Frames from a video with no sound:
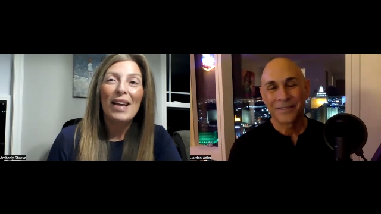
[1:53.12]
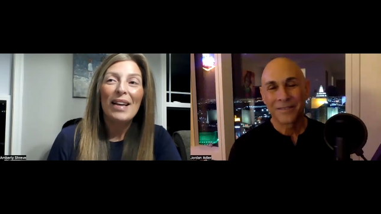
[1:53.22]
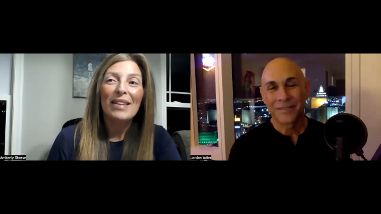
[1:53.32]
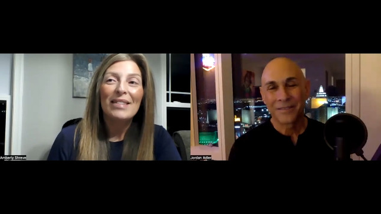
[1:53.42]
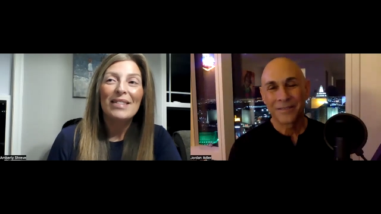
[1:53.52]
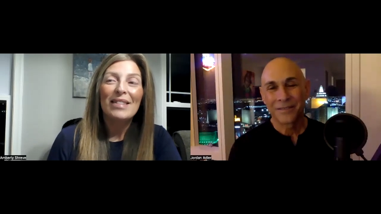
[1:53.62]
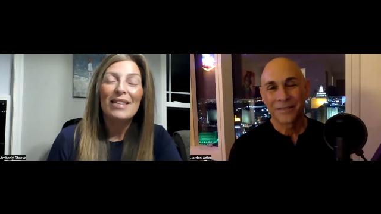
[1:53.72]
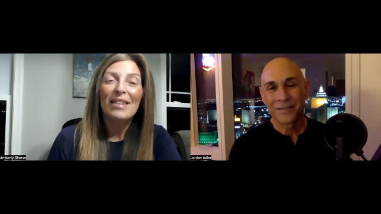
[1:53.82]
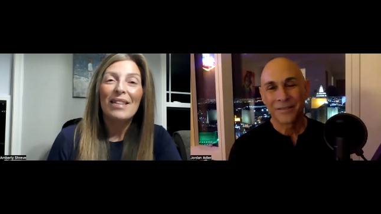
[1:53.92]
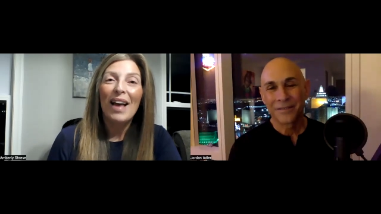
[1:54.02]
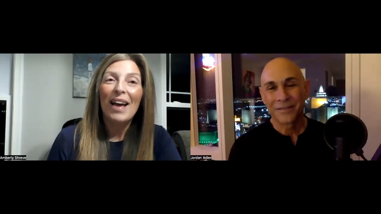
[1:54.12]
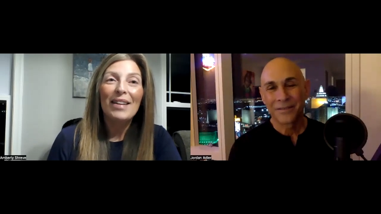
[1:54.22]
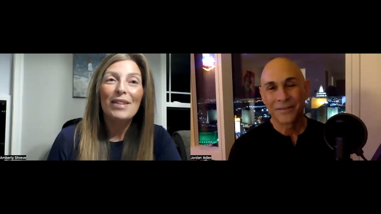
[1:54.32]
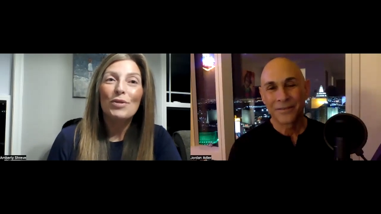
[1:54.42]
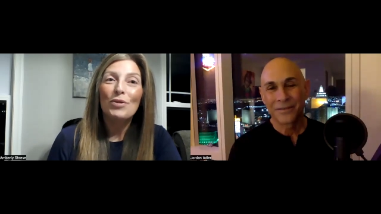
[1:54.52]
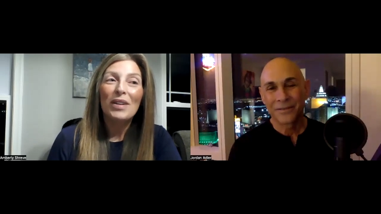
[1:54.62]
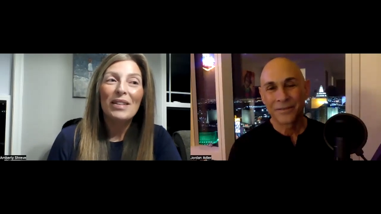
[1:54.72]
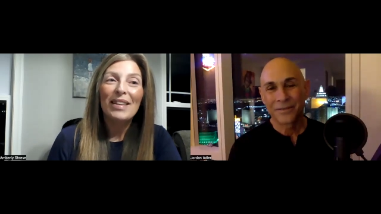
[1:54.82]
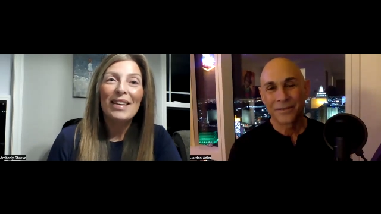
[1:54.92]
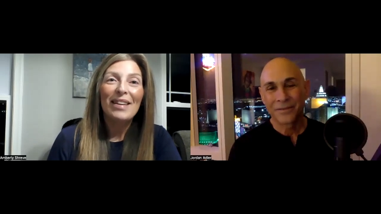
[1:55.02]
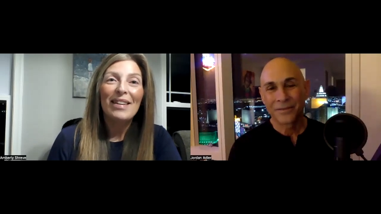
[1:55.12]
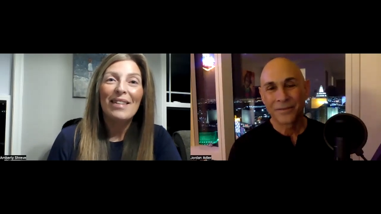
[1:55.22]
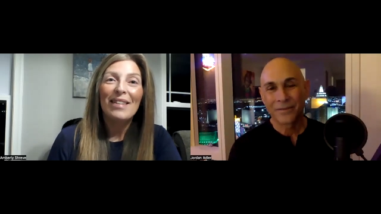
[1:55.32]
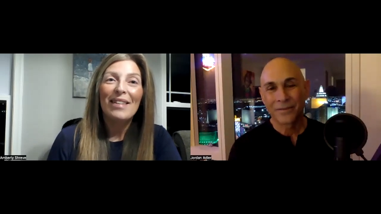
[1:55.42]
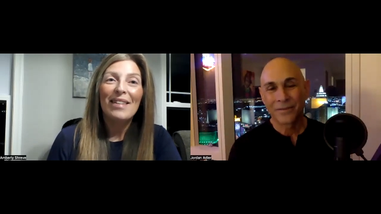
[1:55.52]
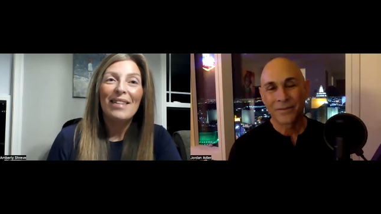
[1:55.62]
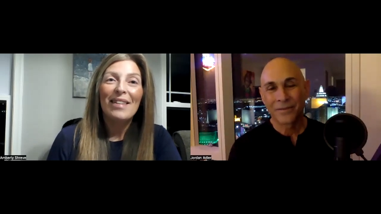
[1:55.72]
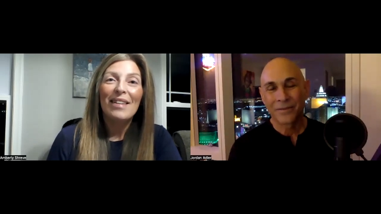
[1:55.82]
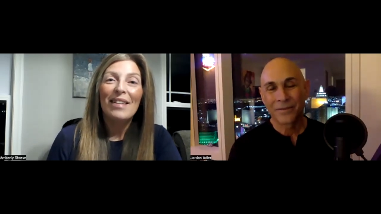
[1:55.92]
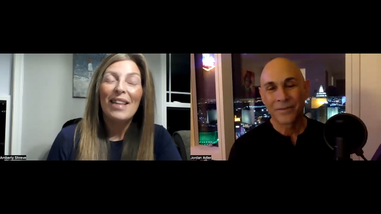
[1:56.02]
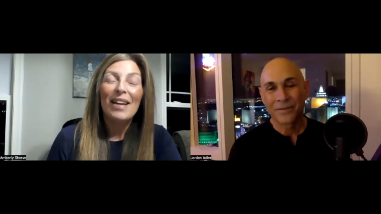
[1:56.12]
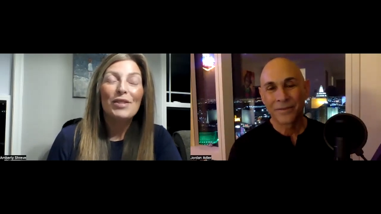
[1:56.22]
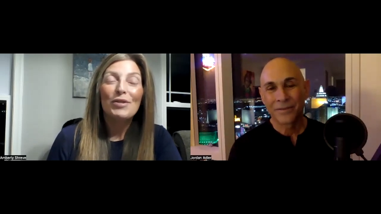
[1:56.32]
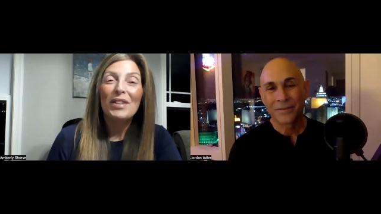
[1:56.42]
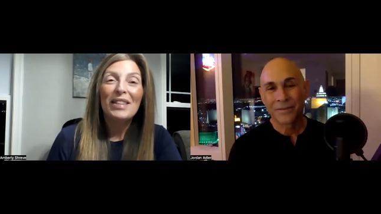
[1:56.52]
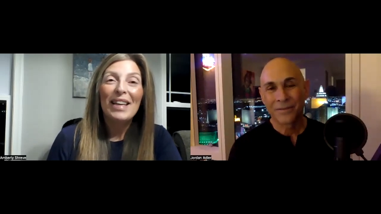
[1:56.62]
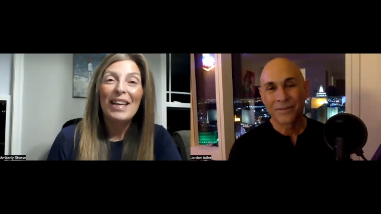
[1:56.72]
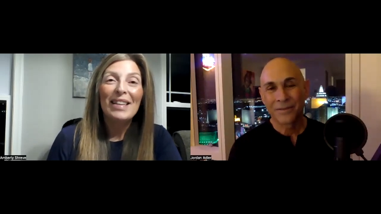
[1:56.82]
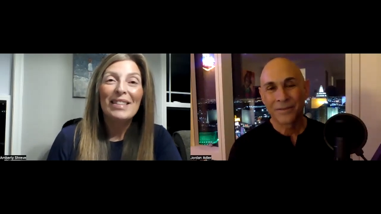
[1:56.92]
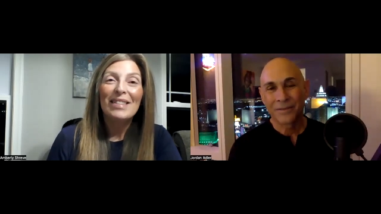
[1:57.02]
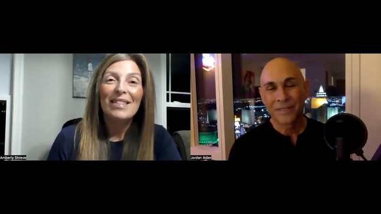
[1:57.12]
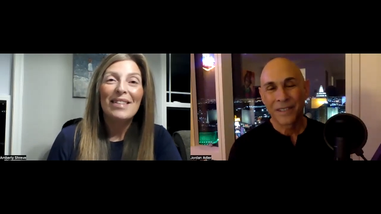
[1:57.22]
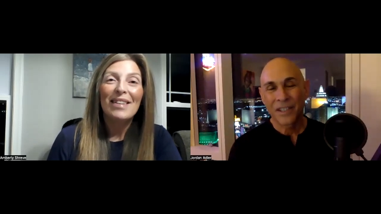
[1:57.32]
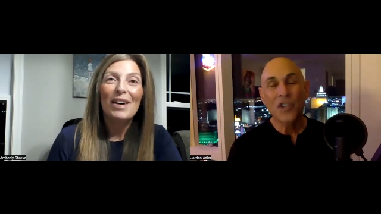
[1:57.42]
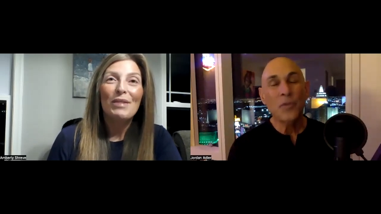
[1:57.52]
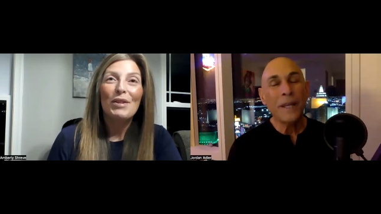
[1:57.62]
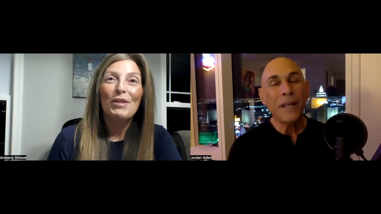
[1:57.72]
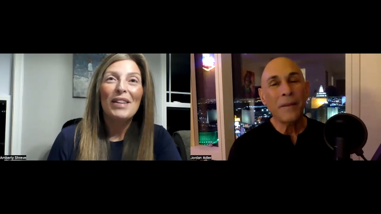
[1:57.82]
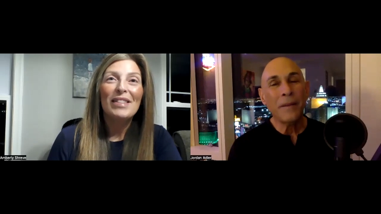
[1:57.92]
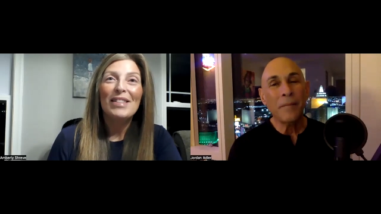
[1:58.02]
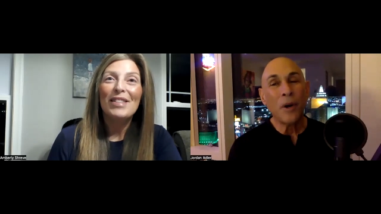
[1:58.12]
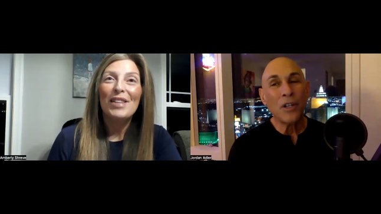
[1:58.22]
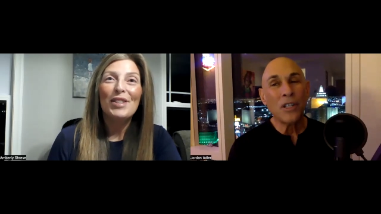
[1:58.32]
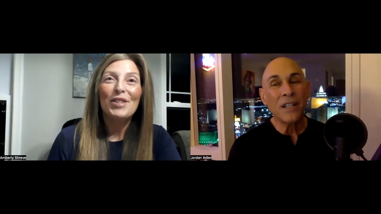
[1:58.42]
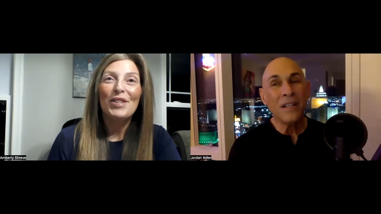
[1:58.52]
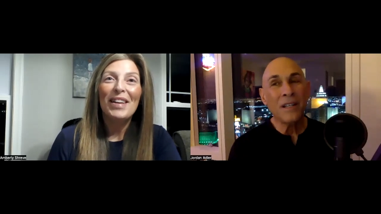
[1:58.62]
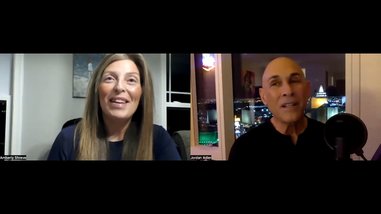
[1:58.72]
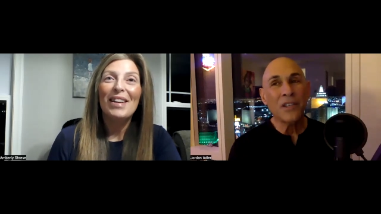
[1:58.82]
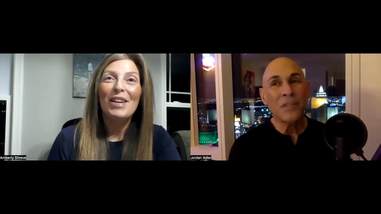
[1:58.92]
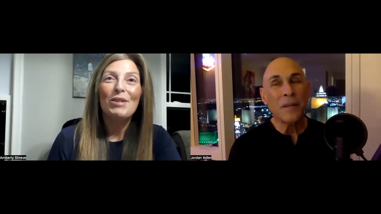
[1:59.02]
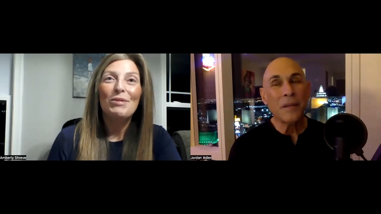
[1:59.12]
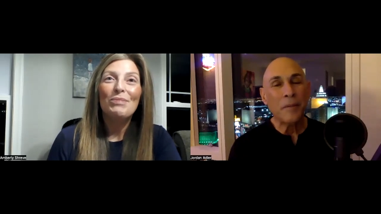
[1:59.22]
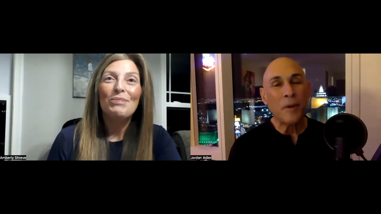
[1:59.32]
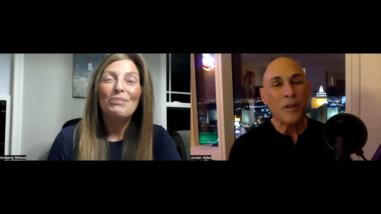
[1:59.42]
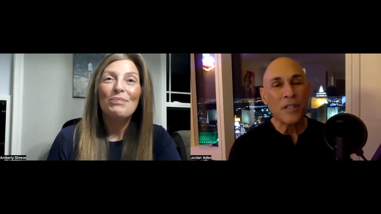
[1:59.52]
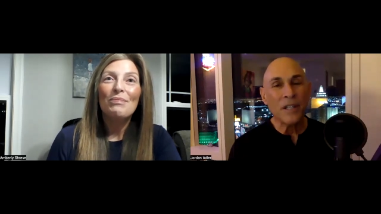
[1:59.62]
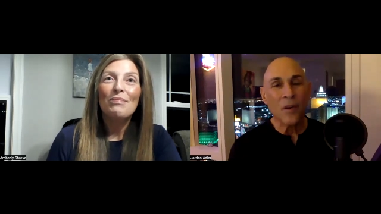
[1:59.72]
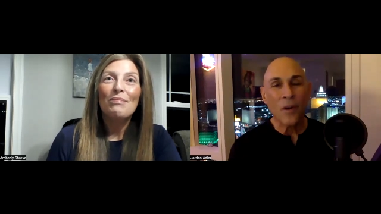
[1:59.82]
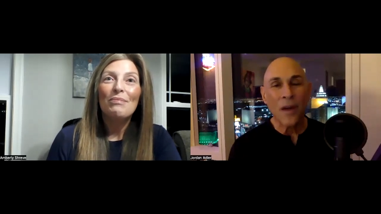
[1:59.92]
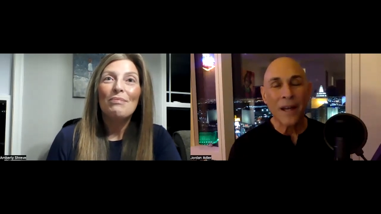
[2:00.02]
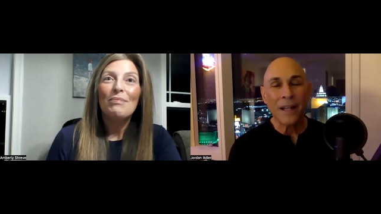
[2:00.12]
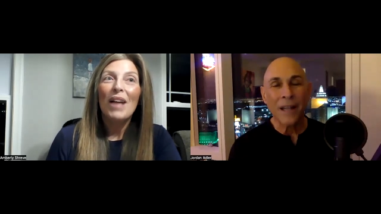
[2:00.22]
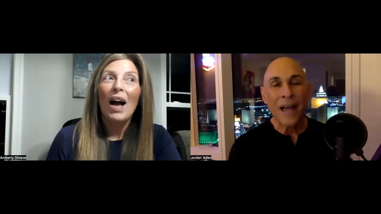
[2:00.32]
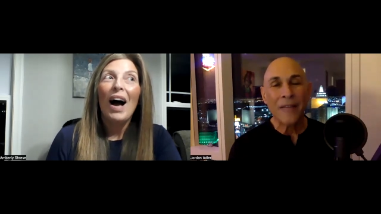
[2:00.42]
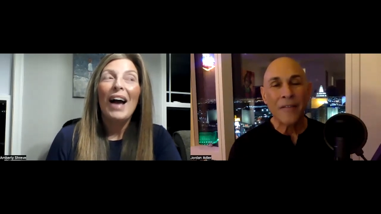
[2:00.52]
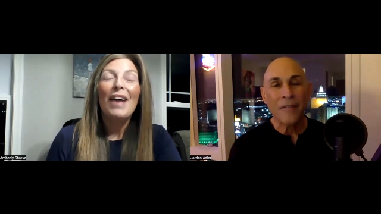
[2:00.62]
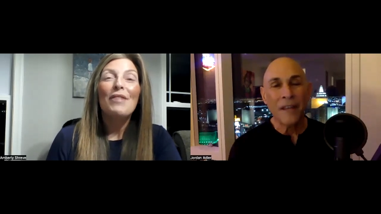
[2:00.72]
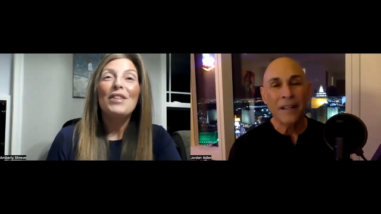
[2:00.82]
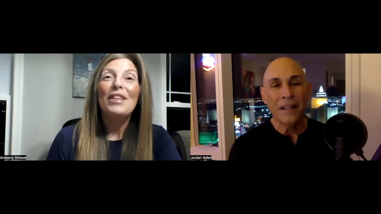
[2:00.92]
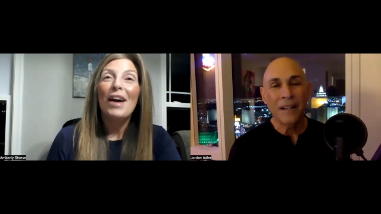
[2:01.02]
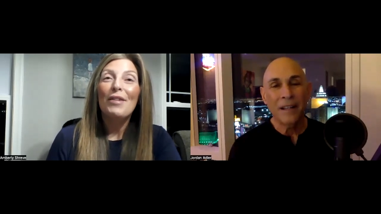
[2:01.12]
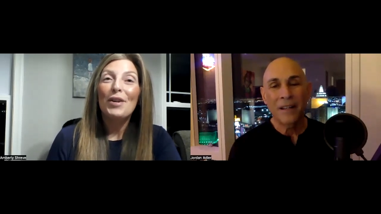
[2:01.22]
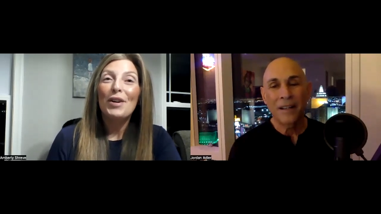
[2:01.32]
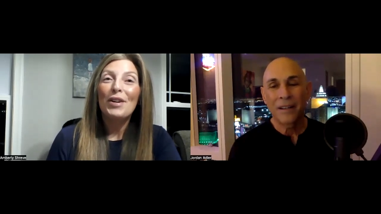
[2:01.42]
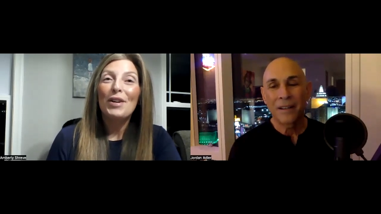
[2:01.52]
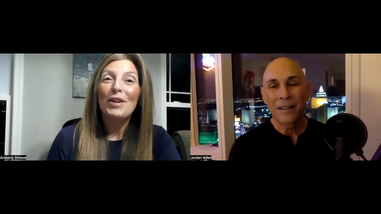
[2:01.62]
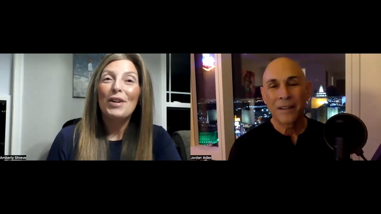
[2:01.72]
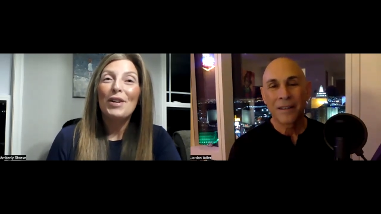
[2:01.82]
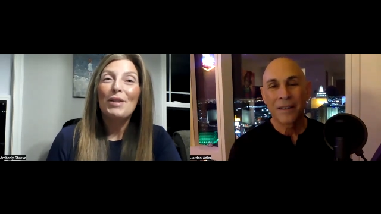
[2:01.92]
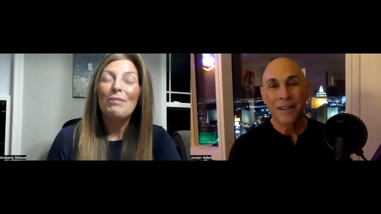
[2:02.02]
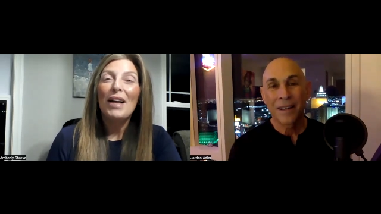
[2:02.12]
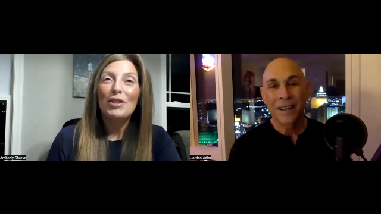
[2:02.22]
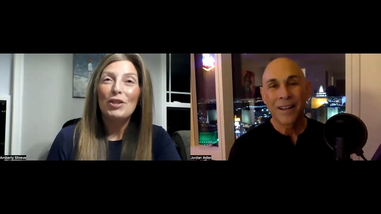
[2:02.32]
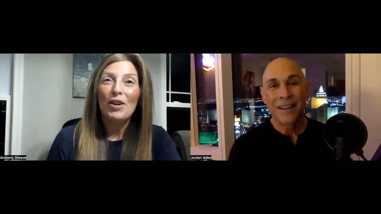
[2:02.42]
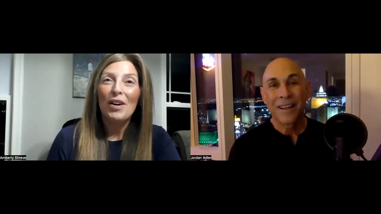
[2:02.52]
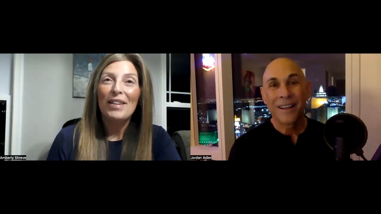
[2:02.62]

Speaker 1: And that is really that is really it. Um, Did you meet him in person?
Speaker 2: Did you meet him in person or at a live? I event? have
Speaker 1: never met Sean